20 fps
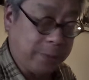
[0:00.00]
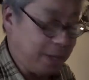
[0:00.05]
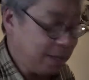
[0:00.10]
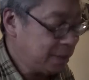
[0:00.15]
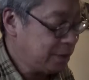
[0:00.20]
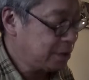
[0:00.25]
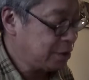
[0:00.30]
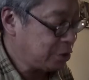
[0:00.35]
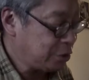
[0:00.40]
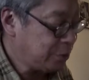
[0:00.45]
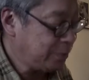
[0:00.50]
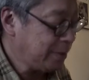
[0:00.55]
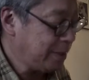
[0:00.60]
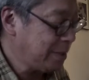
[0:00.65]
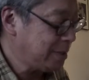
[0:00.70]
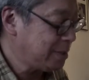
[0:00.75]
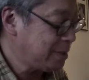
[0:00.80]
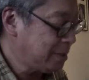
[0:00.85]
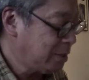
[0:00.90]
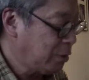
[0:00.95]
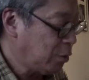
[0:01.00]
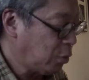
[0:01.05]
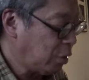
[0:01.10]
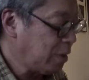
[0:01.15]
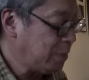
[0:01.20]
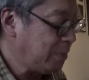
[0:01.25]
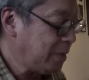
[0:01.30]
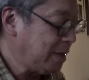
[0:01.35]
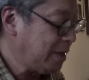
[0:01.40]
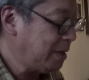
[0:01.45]
minutes, two minutes,
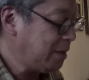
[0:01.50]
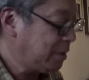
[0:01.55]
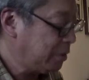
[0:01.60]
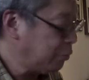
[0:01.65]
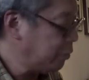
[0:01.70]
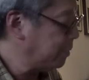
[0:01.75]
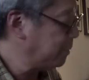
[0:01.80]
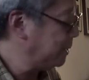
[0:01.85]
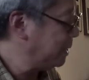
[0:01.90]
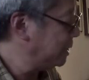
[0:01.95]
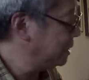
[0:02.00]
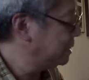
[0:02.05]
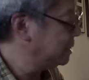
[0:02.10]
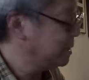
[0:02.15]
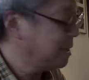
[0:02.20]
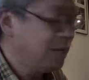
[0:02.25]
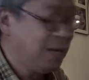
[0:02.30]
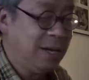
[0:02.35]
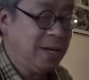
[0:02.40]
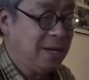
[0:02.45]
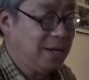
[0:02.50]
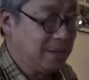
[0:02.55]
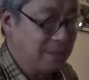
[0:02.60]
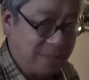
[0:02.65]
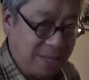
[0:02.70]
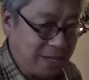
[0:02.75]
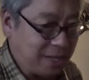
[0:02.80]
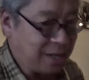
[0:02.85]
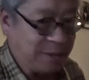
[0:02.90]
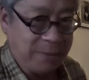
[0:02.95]
one minute, three minutes.
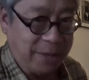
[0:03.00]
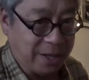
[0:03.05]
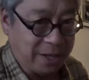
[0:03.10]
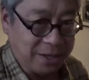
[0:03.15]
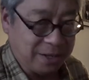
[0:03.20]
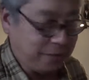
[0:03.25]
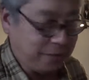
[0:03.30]
That didn't make a